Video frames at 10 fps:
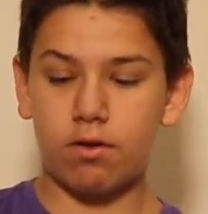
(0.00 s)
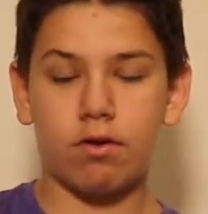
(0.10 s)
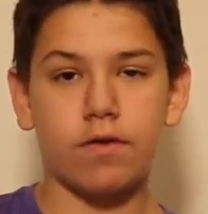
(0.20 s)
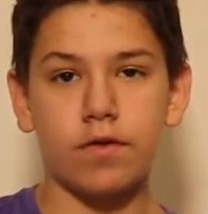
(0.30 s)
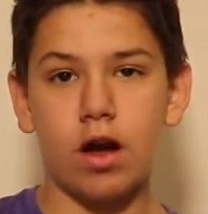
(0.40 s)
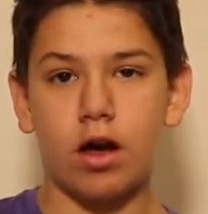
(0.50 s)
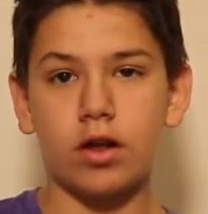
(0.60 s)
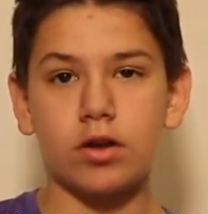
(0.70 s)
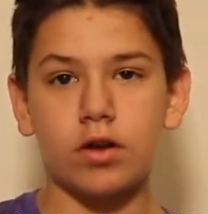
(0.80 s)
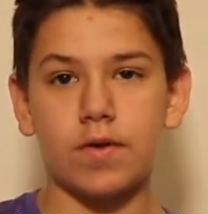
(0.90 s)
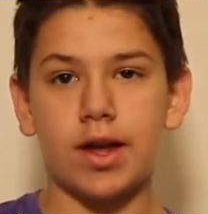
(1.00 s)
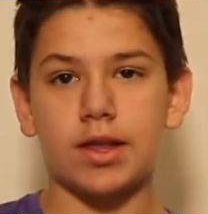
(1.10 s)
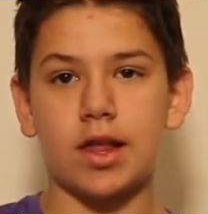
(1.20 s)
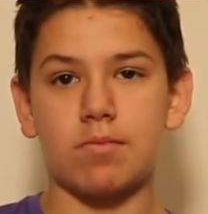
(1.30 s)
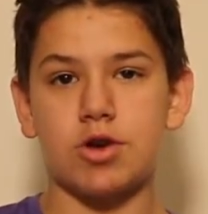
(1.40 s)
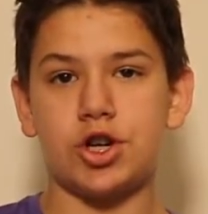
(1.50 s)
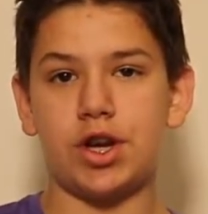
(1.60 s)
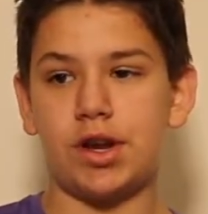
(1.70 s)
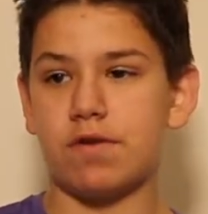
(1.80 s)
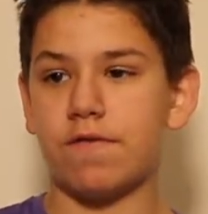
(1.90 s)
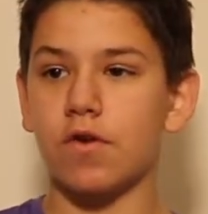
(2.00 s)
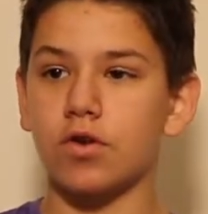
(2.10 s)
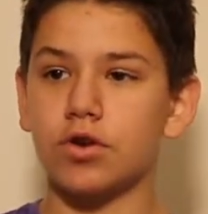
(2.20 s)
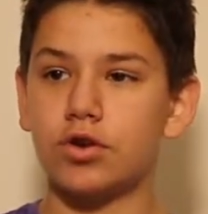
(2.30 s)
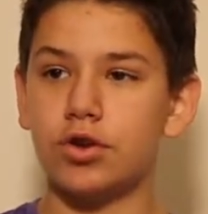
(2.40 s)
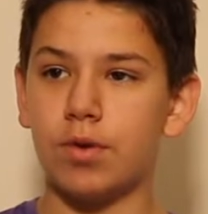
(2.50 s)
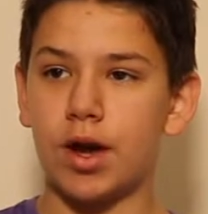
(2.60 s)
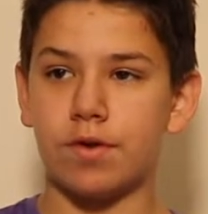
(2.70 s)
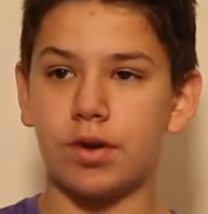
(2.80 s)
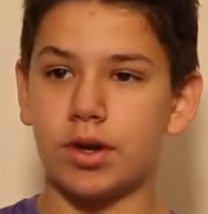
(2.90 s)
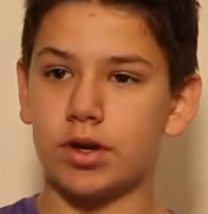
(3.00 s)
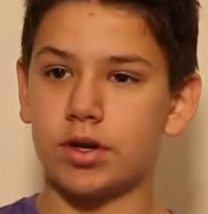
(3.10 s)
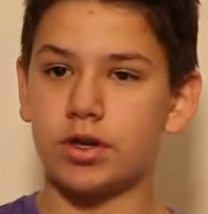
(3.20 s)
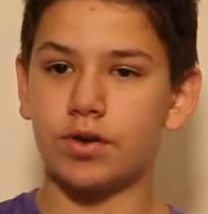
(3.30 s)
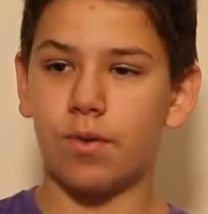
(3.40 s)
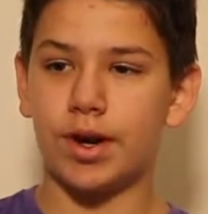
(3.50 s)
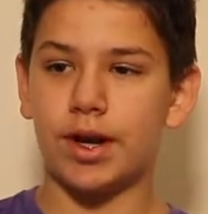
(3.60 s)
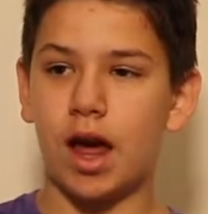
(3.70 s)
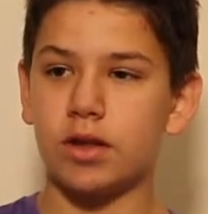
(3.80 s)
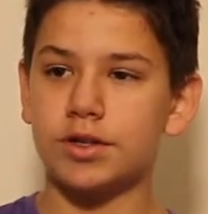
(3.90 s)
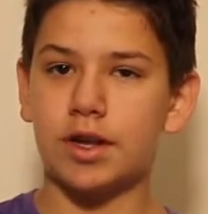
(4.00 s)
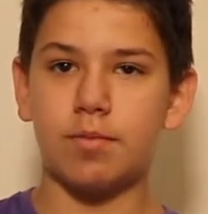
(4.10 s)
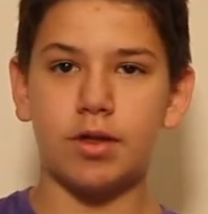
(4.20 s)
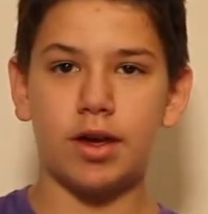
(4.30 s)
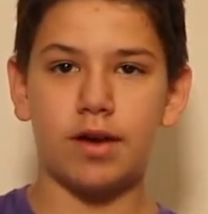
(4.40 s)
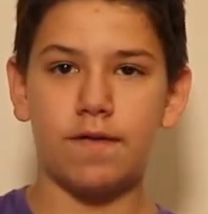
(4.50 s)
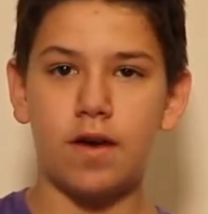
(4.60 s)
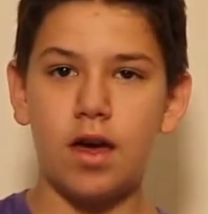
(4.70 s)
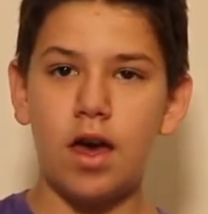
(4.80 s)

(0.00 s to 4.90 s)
Overall, great little machine for $220, I believe.